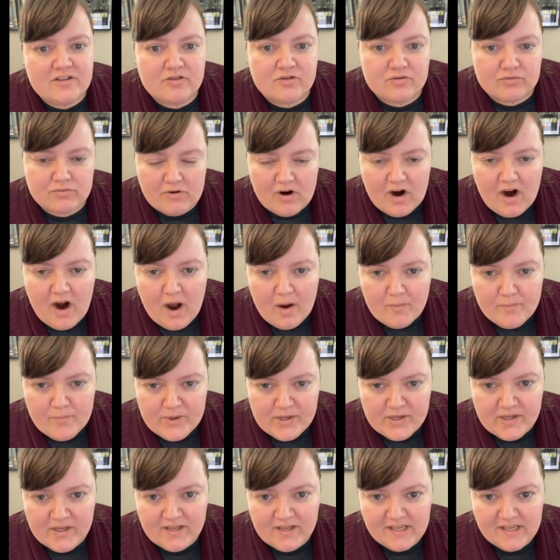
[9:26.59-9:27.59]
drop
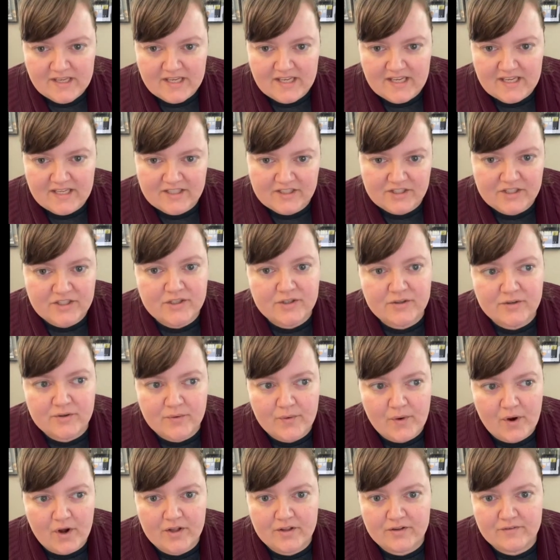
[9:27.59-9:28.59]

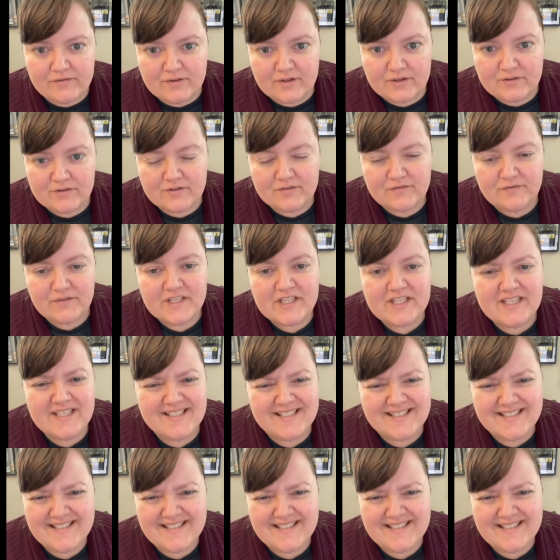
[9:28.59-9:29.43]
into all of those feelings.